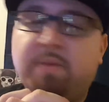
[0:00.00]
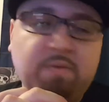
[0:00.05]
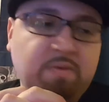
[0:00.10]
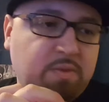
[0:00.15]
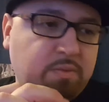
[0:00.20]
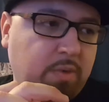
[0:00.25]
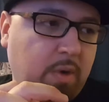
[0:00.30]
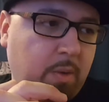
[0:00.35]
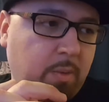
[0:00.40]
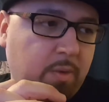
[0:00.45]
it
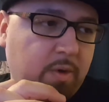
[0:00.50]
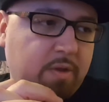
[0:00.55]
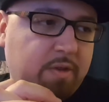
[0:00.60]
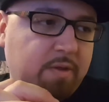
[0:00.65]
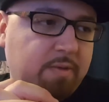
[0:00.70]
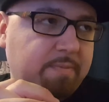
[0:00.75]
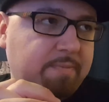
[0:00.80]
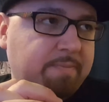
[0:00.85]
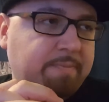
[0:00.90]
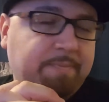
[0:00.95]
was well worth
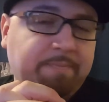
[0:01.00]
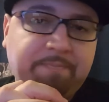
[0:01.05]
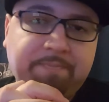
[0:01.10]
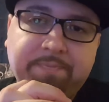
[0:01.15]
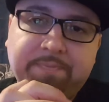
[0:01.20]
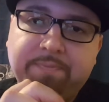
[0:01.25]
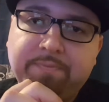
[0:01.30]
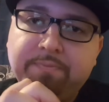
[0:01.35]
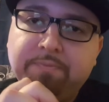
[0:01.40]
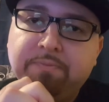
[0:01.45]
it.
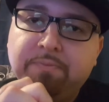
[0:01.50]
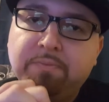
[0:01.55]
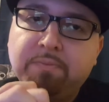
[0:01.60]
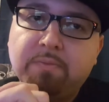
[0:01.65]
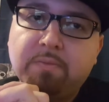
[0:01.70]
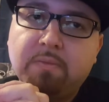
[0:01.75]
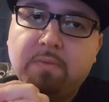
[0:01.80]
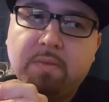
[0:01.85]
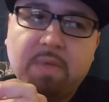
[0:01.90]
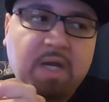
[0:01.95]

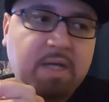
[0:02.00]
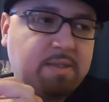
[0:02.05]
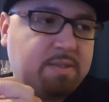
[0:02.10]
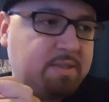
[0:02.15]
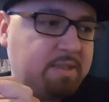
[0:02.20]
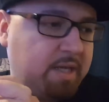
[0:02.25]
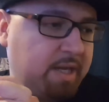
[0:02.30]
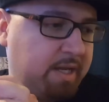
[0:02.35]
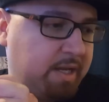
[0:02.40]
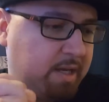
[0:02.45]
I'd
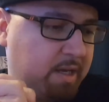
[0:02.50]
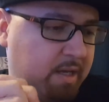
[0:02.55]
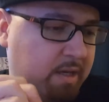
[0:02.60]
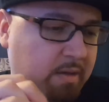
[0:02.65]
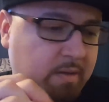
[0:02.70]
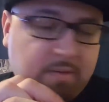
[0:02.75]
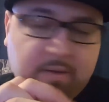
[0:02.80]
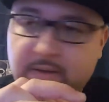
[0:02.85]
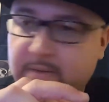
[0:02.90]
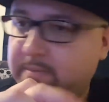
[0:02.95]
say
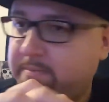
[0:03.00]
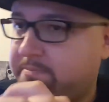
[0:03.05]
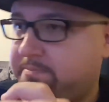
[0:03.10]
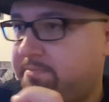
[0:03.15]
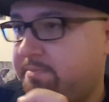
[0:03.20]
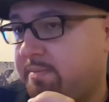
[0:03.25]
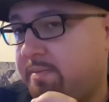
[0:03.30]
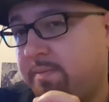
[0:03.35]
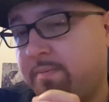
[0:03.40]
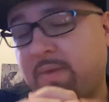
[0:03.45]
uh,
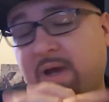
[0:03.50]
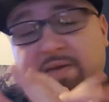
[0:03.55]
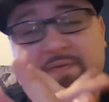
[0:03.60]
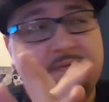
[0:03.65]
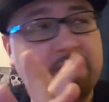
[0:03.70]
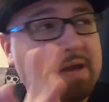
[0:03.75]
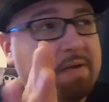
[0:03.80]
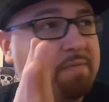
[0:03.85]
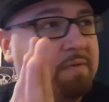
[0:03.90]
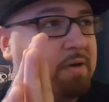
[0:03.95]
my
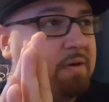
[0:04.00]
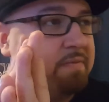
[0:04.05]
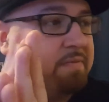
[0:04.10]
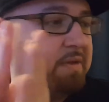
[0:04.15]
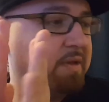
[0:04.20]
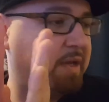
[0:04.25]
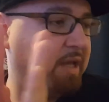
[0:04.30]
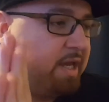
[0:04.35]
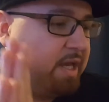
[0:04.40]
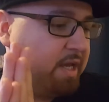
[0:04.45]
favorite of
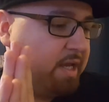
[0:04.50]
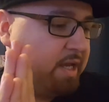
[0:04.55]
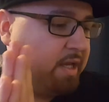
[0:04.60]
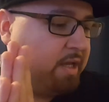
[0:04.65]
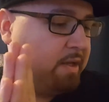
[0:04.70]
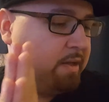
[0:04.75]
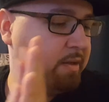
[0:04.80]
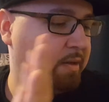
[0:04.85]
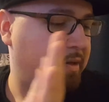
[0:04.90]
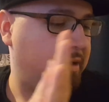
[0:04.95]
the
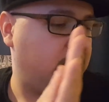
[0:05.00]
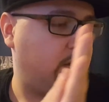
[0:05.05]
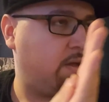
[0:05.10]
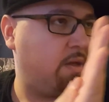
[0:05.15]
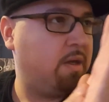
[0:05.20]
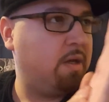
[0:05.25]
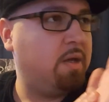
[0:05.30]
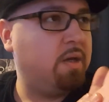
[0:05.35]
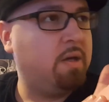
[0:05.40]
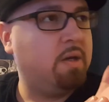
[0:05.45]
day
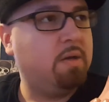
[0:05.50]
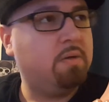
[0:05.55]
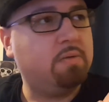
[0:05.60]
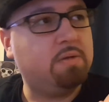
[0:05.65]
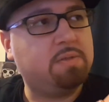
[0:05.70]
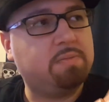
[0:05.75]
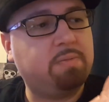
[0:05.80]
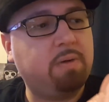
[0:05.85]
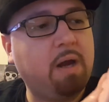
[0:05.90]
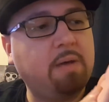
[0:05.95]

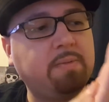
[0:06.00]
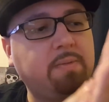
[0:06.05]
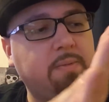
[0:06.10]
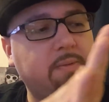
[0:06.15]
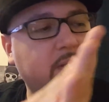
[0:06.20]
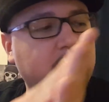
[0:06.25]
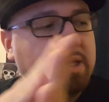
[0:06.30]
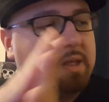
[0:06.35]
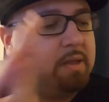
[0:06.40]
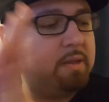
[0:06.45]
was
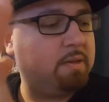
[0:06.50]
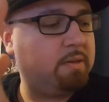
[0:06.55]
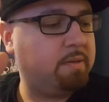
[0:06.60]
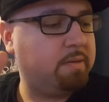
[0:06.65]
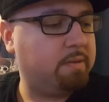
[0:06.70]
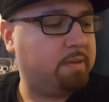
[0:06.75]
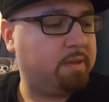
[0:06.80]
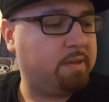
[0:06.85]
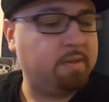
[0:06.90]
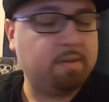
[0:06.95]
probably
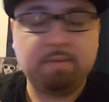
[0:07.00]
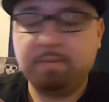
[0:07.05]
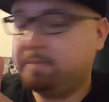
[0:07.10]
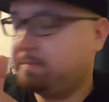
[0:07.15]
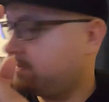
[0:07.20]
the